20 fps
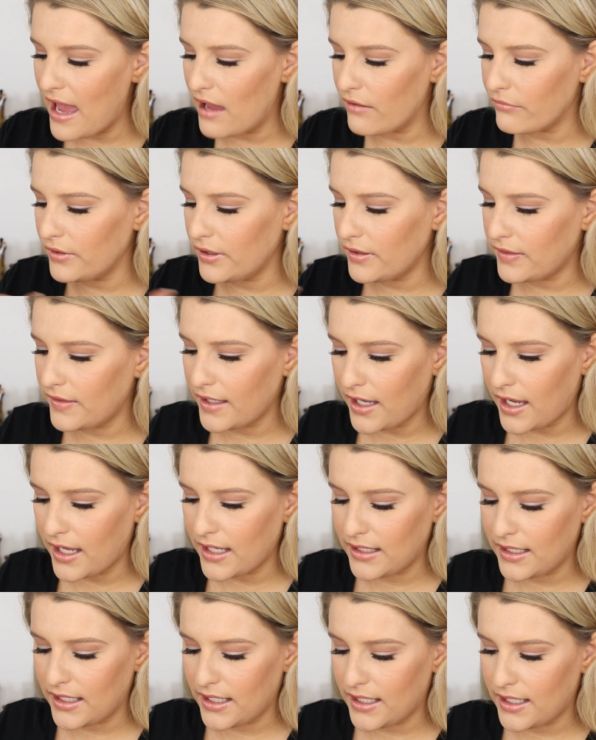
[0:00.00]
everything I
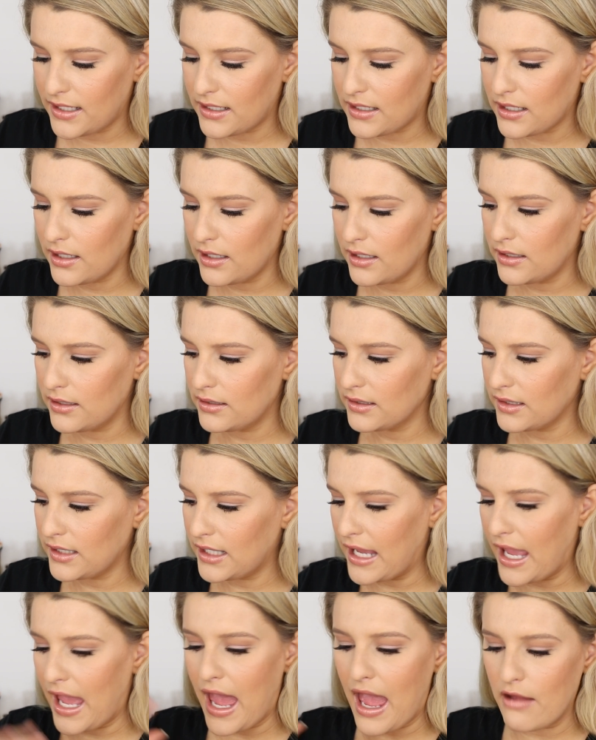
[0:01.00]
need,
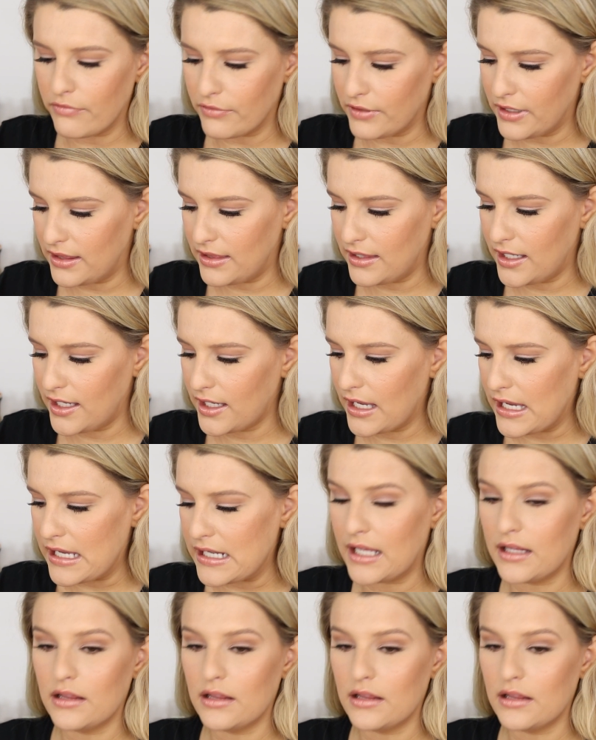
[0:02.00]
like everything. And I